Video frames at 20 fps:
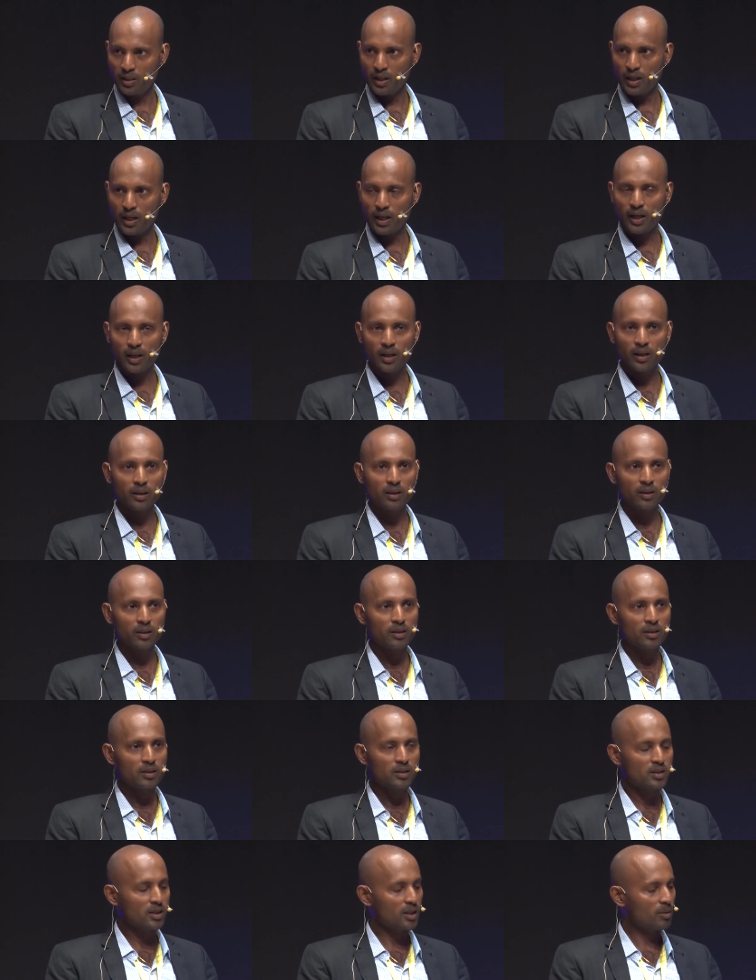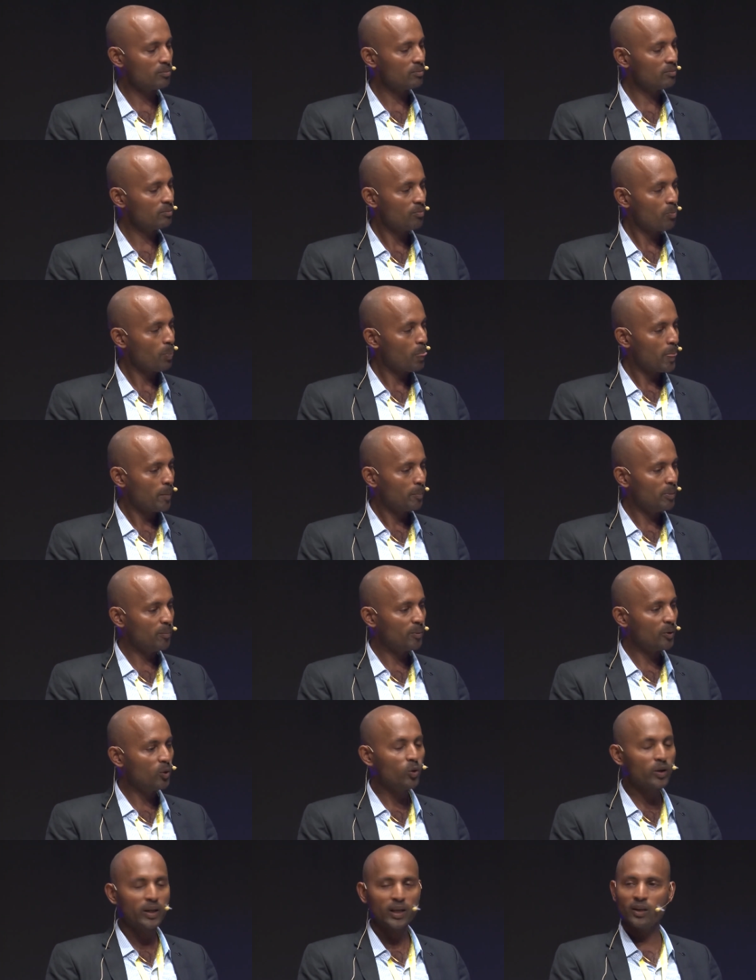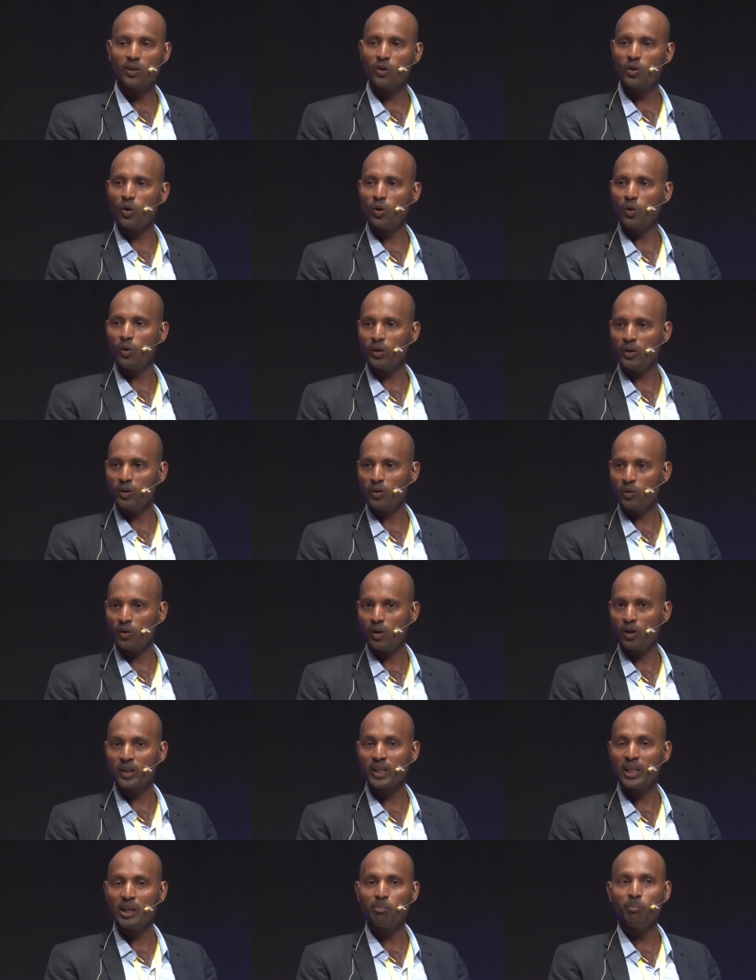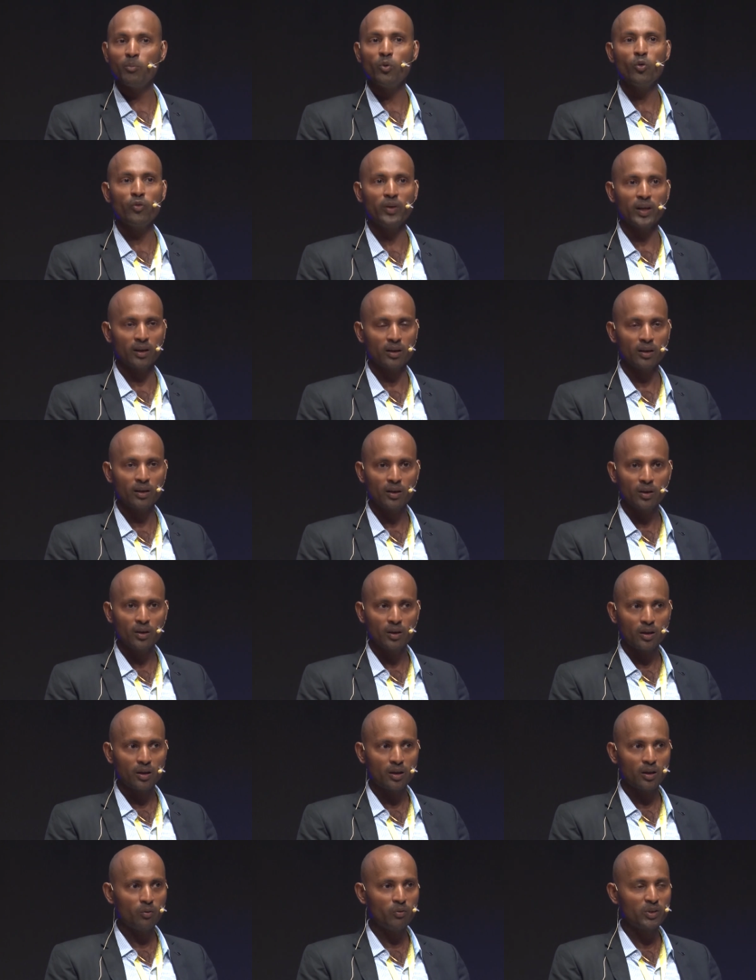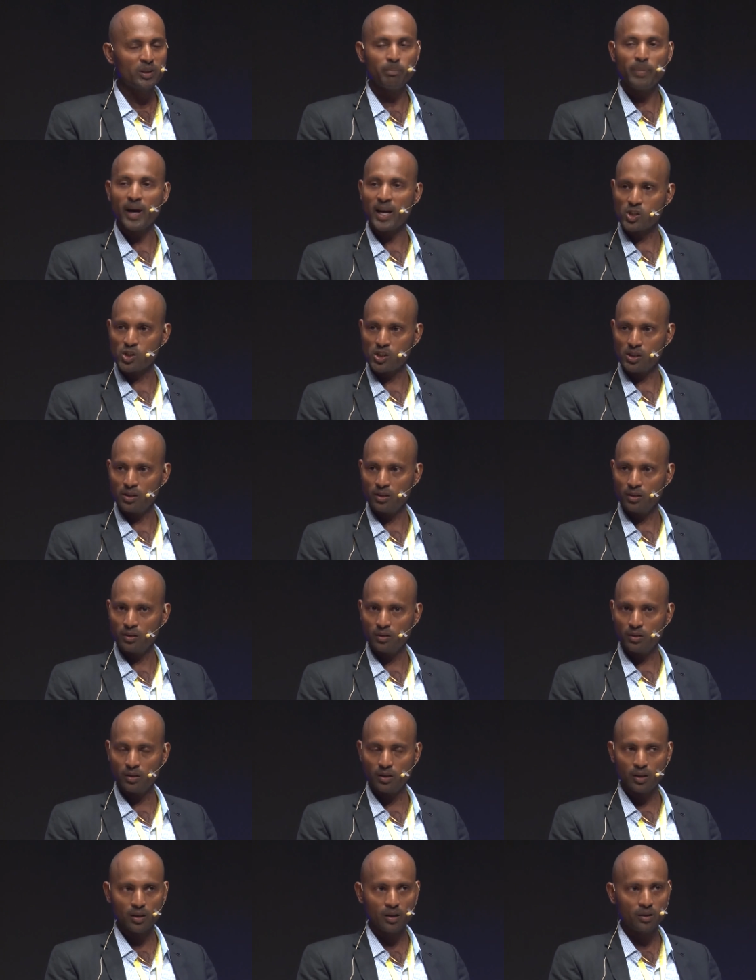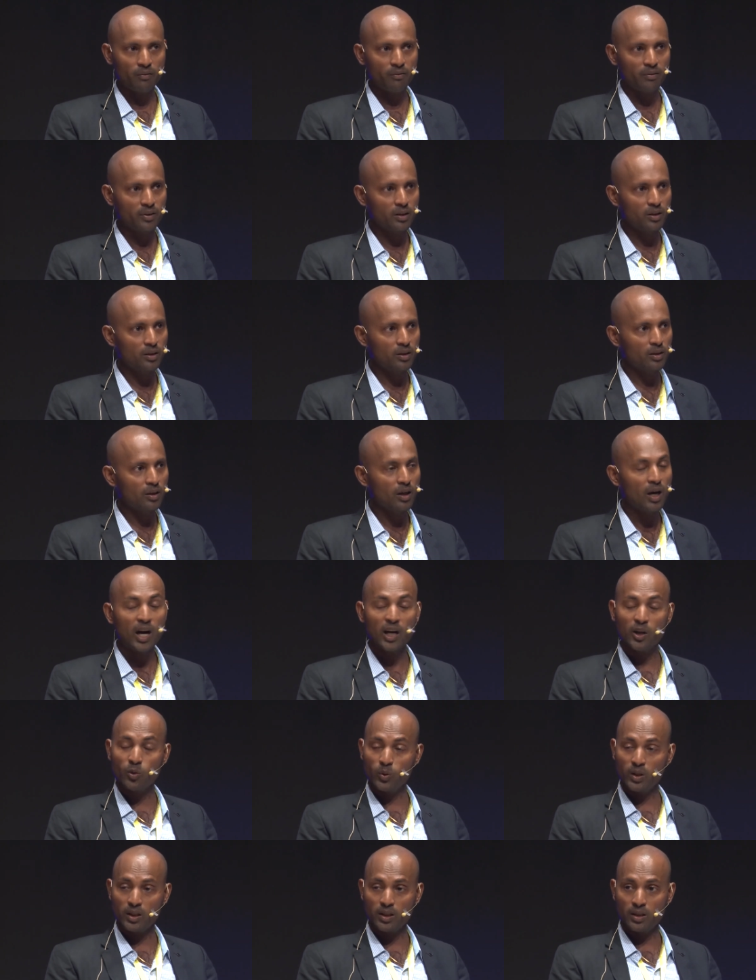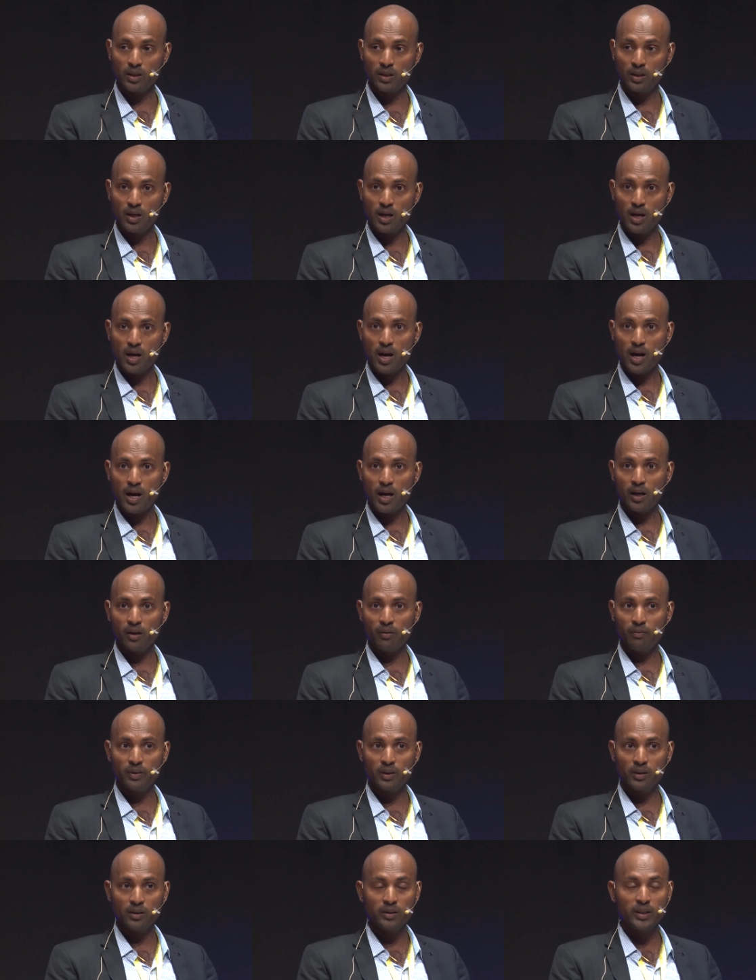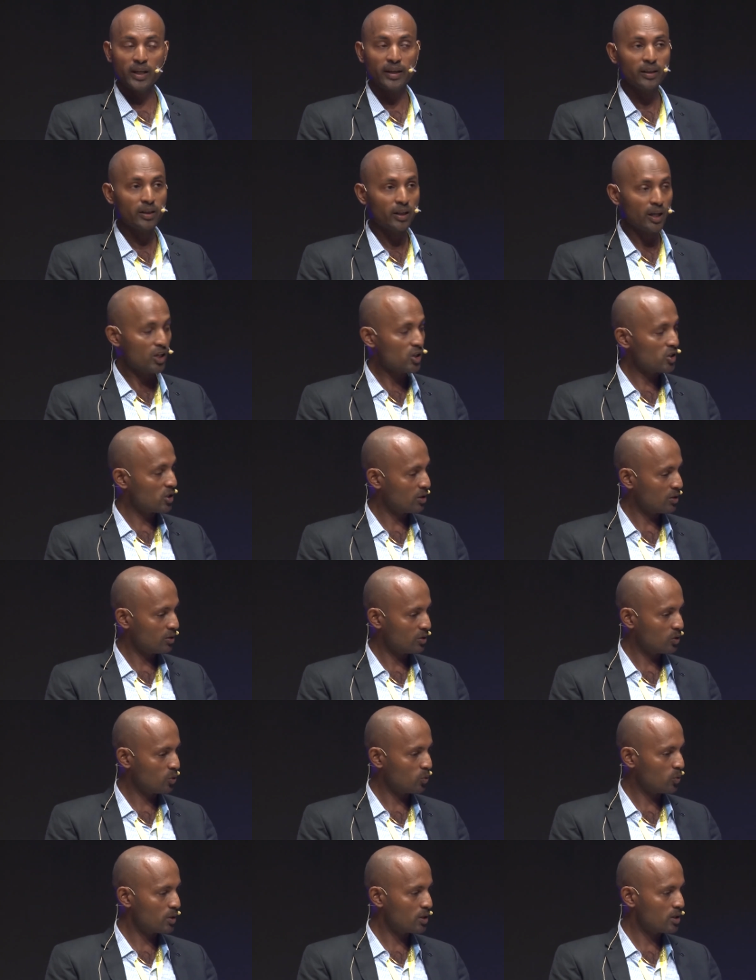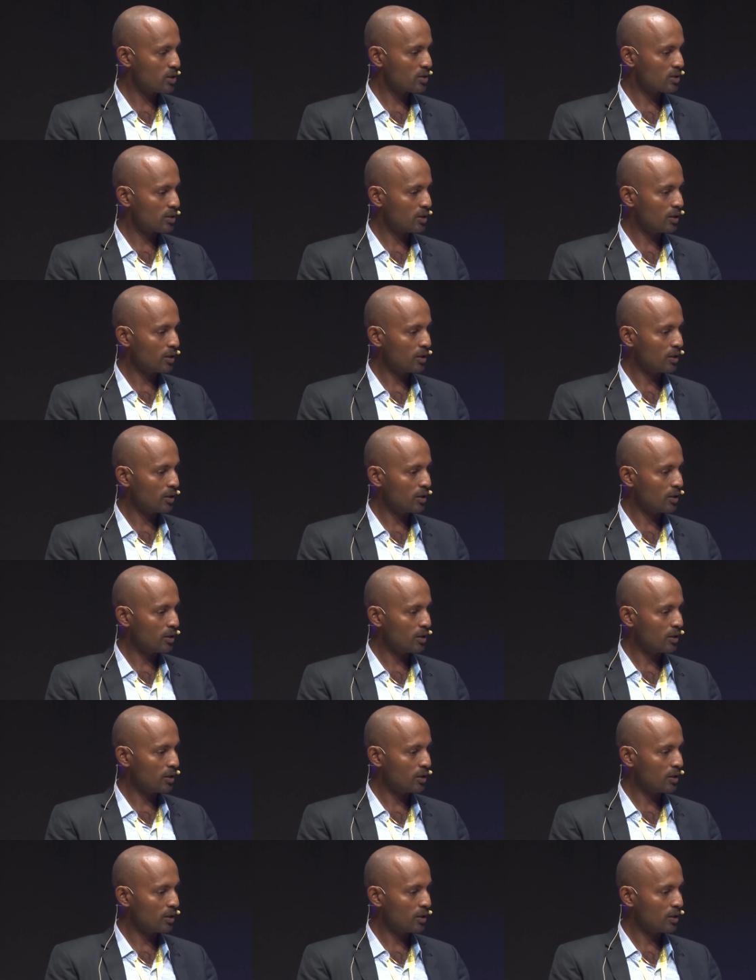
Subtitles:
And some people who can go, or keep moving with passion, with hard work, and with dedication towards